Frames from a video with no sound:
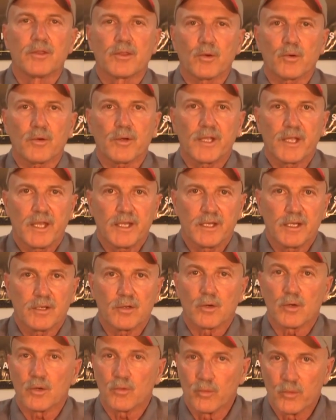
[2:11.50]

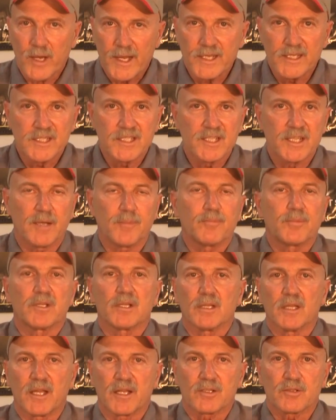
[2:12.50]
Thoriated or red-tipped
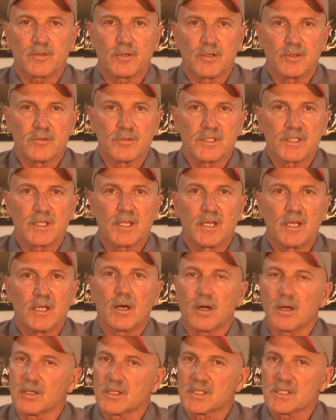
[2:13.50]
electrodes
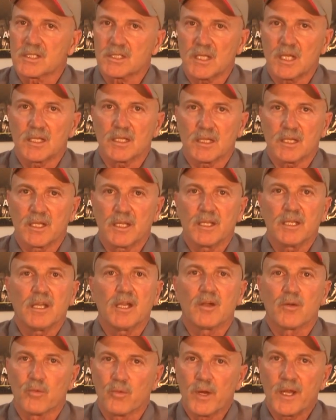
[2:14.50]
are
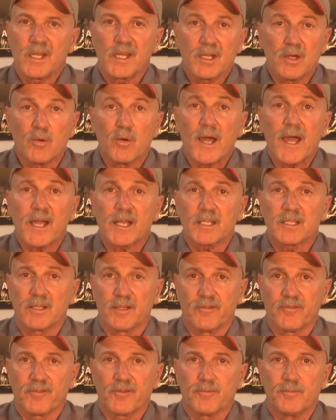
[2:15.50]
slightly
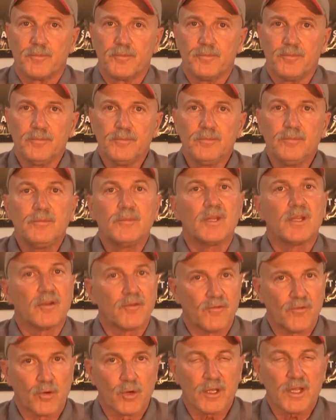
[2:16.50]
radioactive.
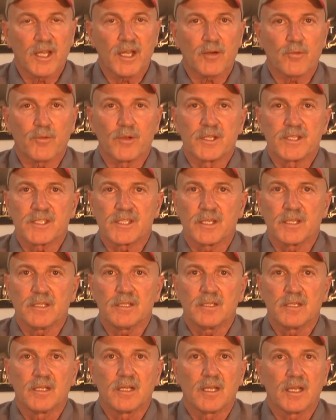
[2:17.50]
For that
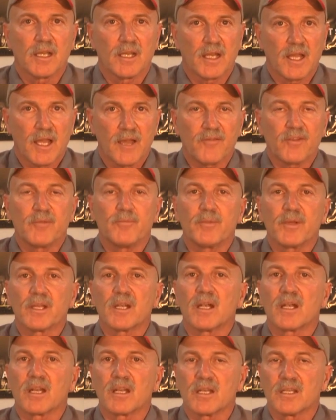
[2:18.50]
reason, and having
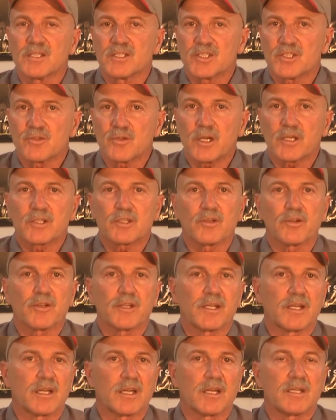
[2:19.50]
been an instructor
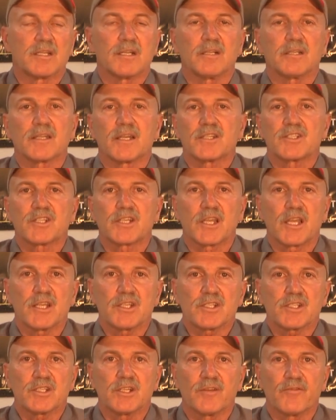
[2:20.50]
in an adult
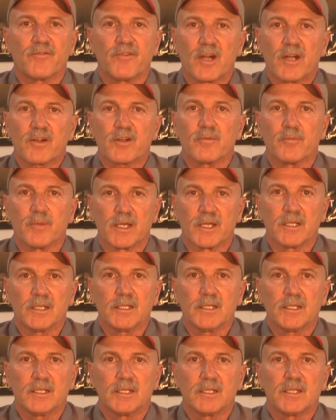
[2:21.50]
education environment,
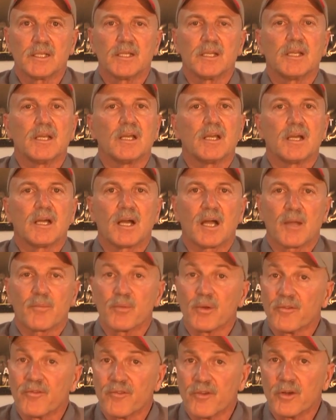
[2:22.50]
I
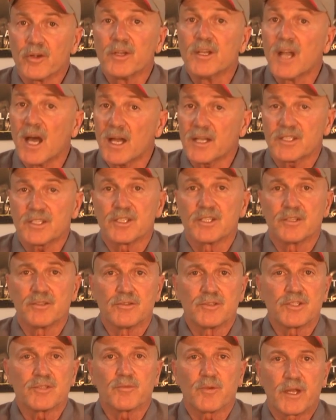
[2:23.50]
prefer not to
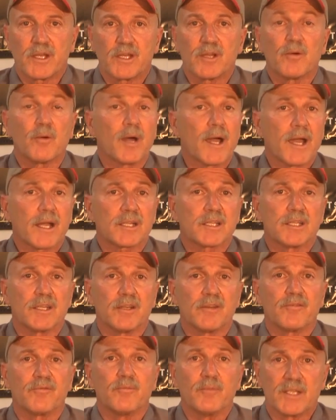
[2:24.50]
use
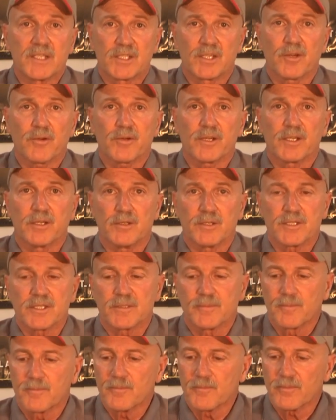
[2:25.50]
radioactive
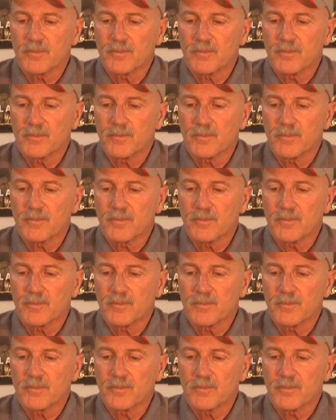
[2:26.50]
materials